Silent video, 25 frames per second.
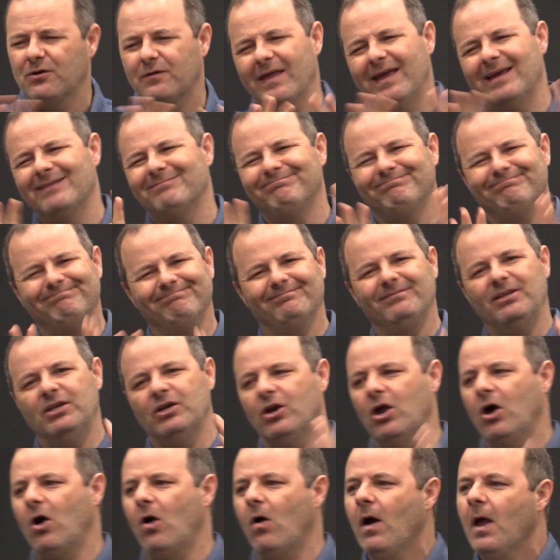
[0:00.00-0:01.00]
You're thinking,
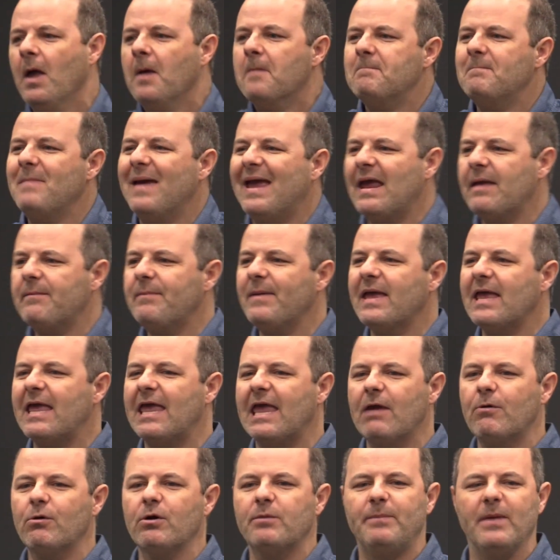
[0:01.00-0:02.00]
maybe
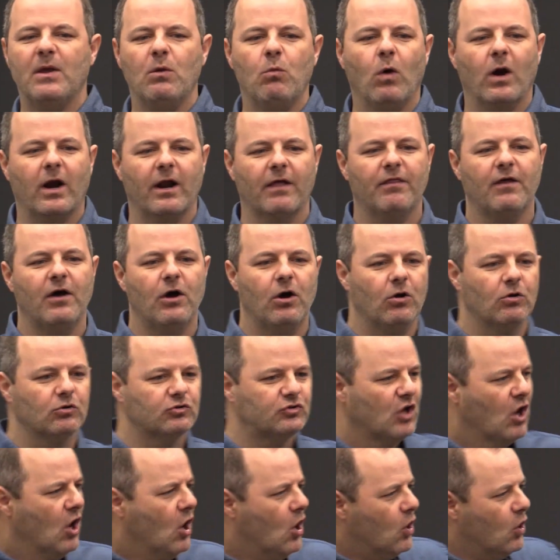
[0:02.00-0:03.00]
he would be one of
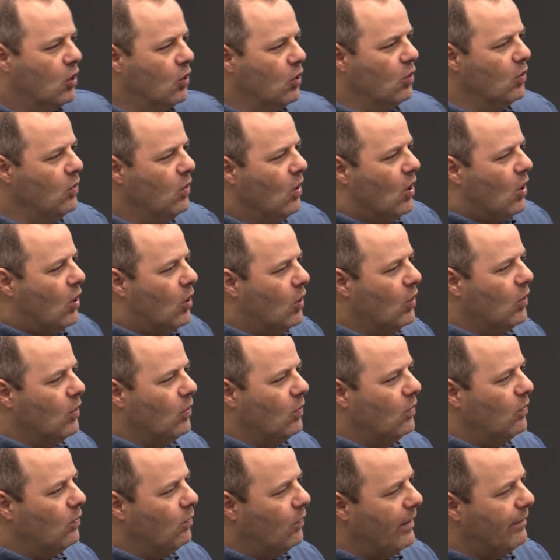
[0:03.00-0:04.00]
those
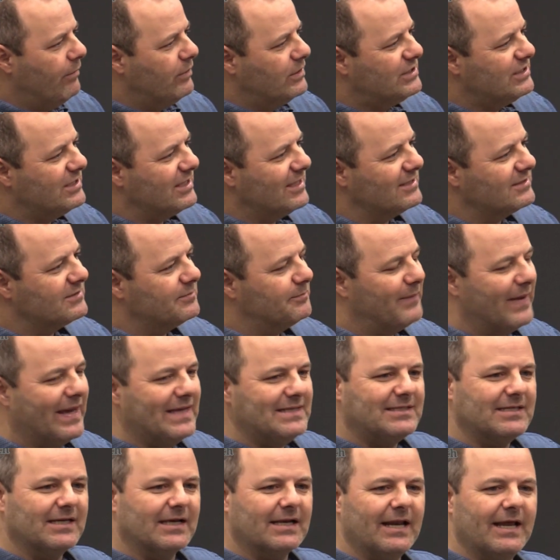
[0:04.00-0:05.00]
who we would just
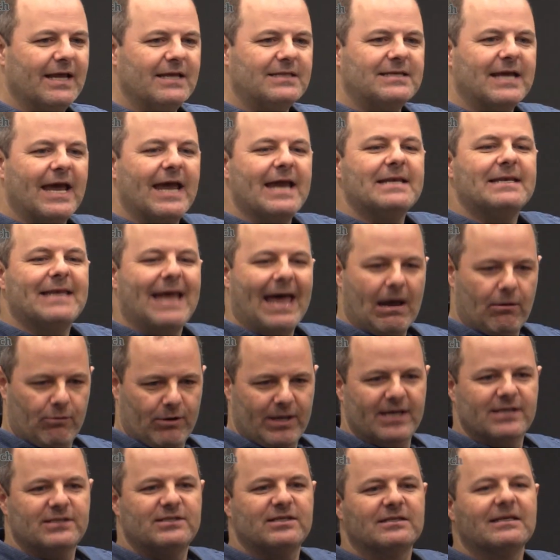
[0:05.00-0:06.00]
basically take
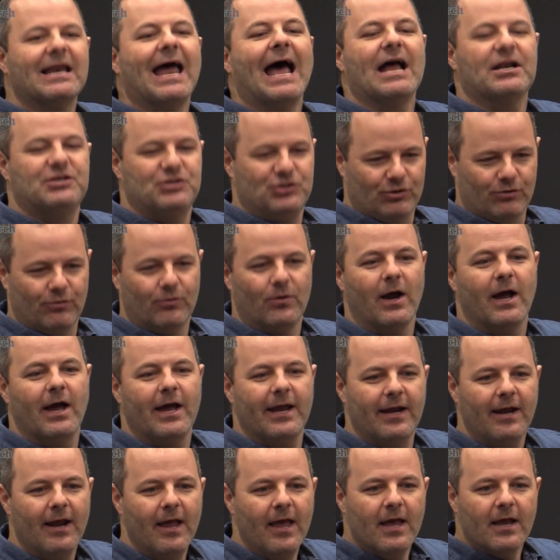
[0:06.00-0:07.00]
down his statue,
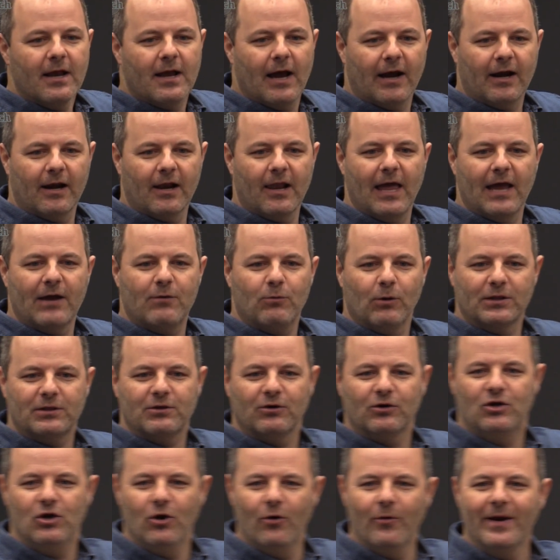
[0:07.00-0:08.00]
right? Kind of like what
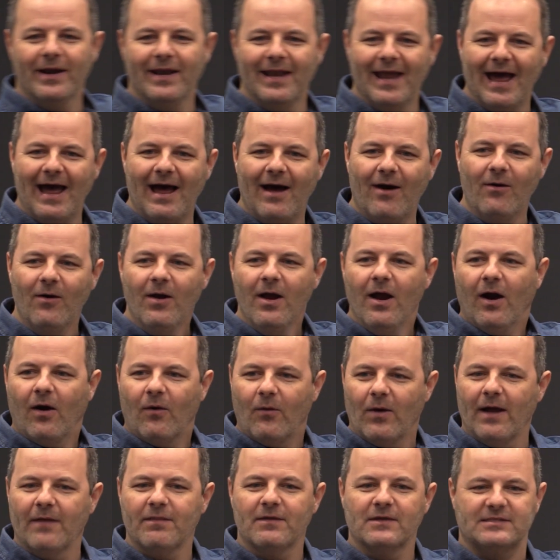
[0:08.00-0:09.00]
they're doing now
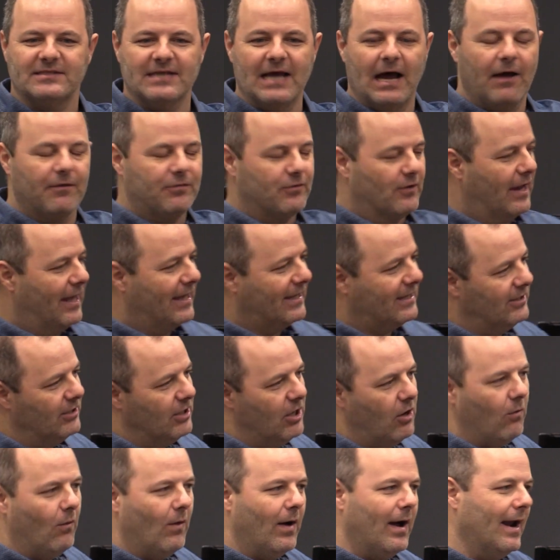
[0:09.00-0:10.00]
around the South. They're like, you
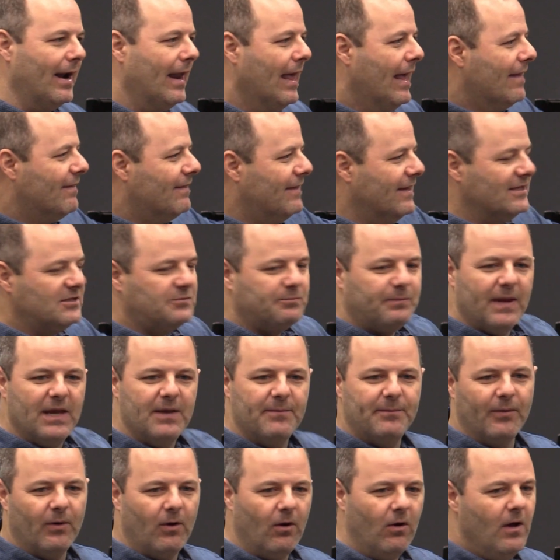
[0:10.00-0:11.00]
know what? These
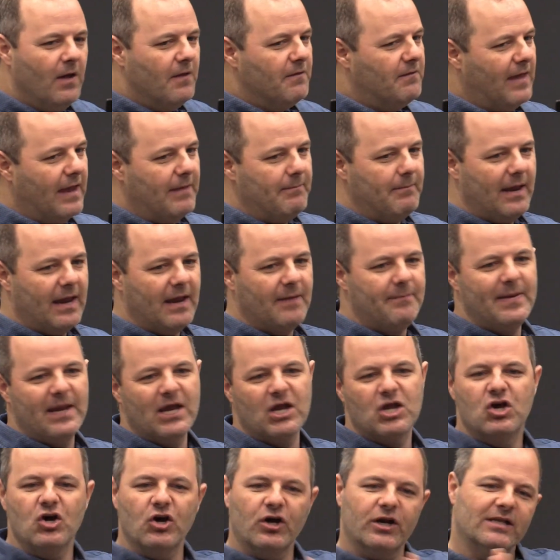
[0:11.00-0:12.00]
people, they may have
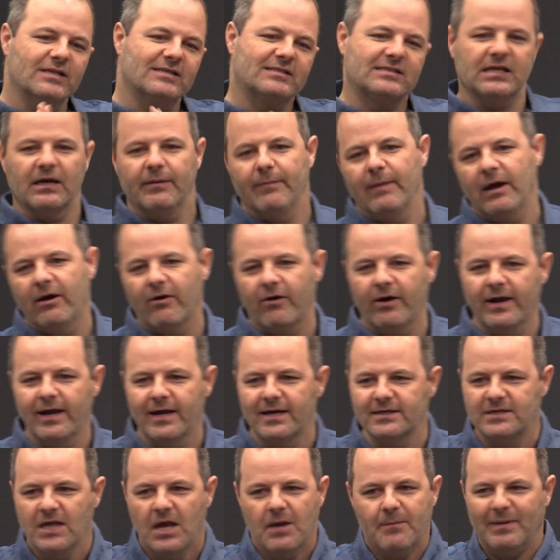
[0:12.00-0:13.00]
been good in some
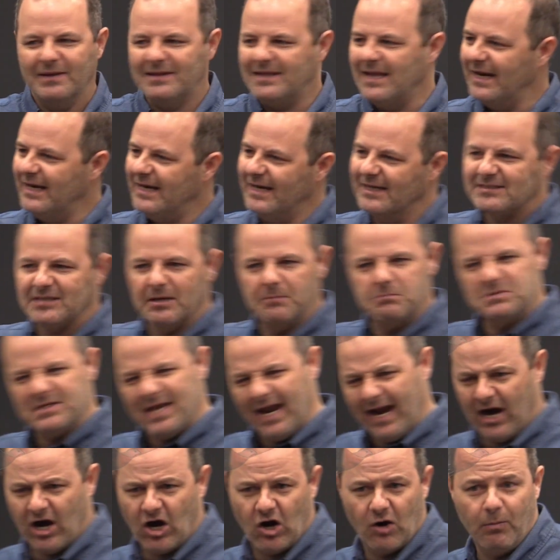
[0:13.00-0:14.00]
areas, but they did some
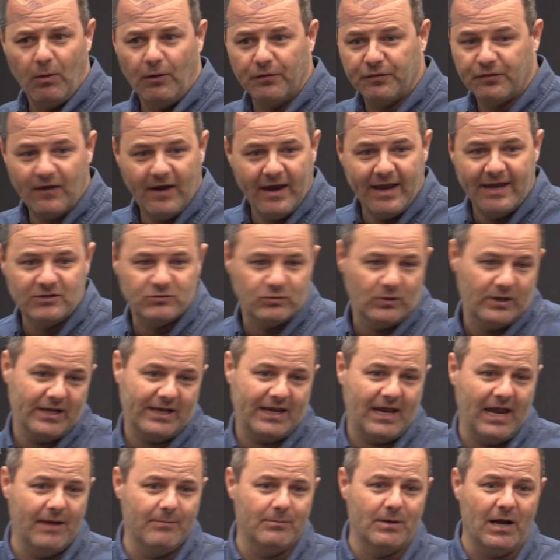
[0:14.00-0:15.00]
terrible things when
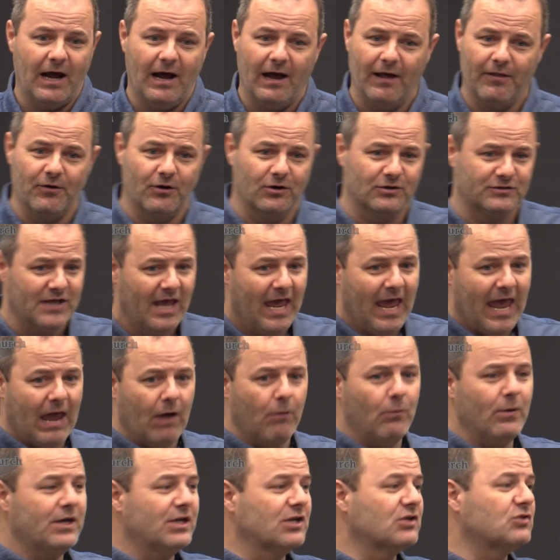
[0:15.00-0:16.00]
it came to others,
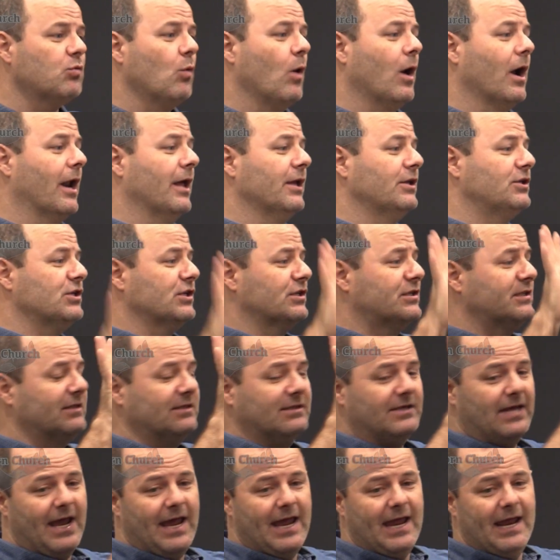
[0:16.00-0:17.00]
and we just want to
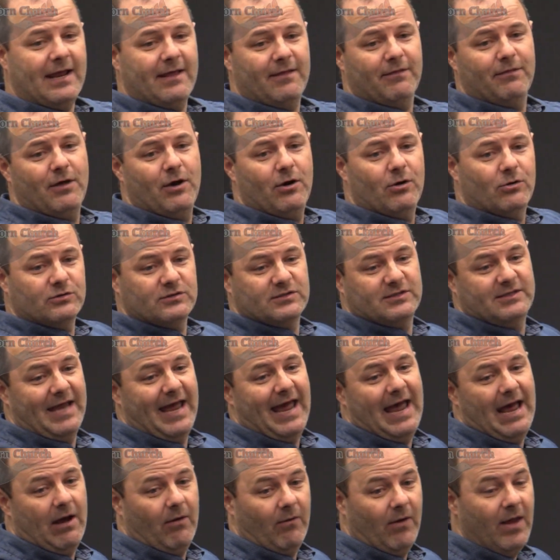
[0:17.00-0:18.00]
just take those
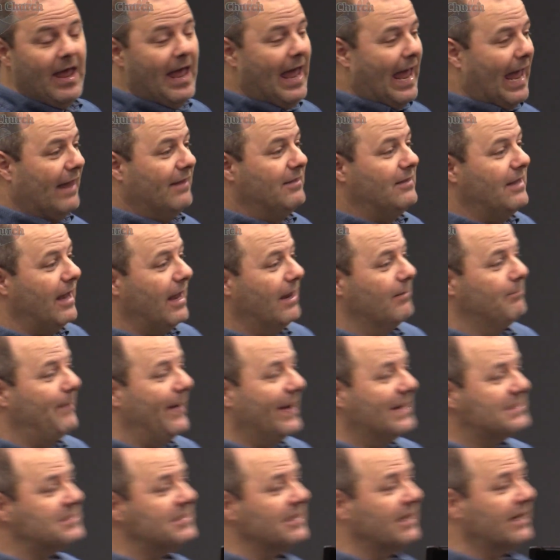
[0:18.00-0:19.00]
down. And
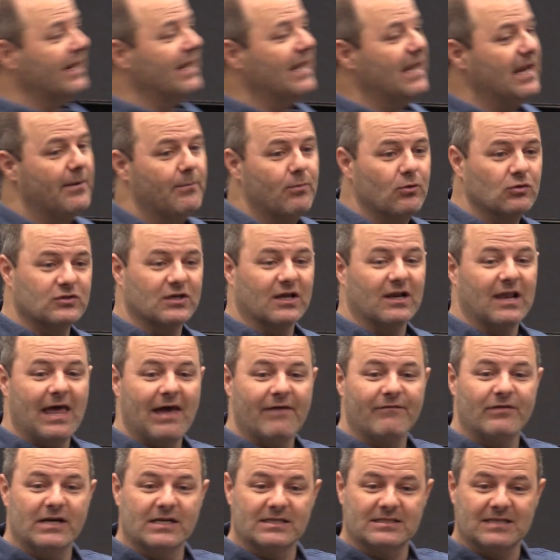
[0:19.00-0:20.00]
basically Hebrews
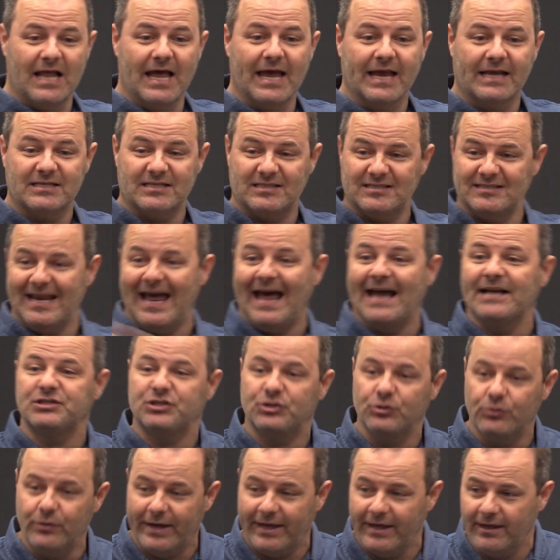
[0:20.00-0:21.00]
11 is like Statue
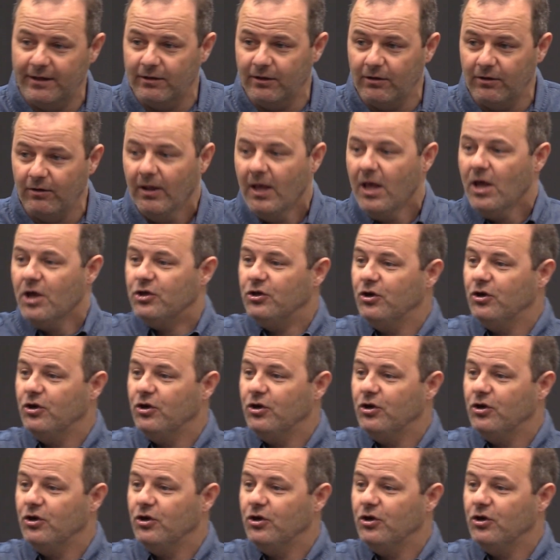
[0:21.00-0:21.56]
Hill.